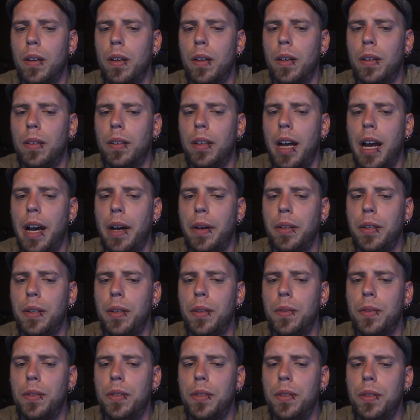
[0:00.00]
Allow
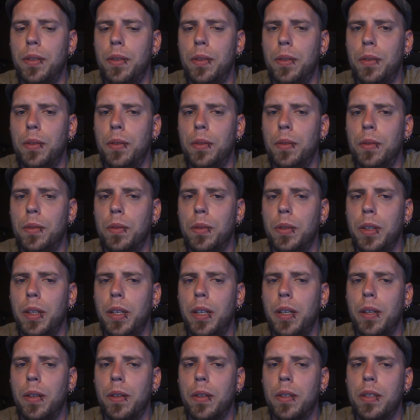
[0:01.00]
you to
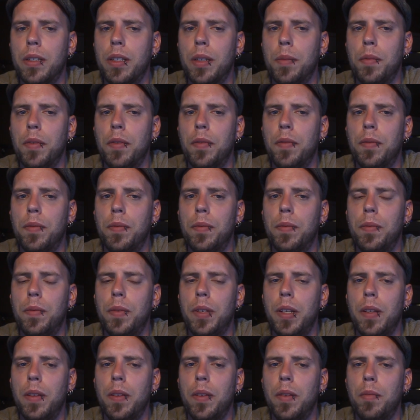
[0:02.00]
hear some of
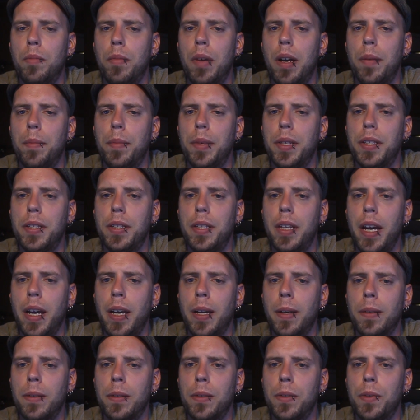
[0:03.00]
either my
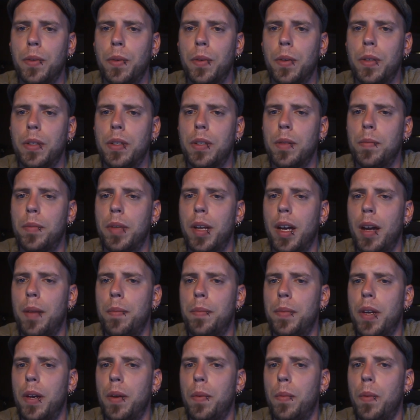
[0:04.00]
mistakes, or
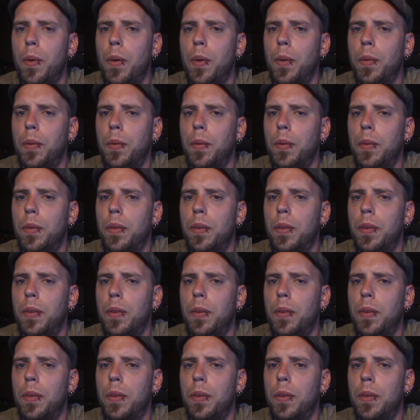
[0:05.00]
sometimes I won't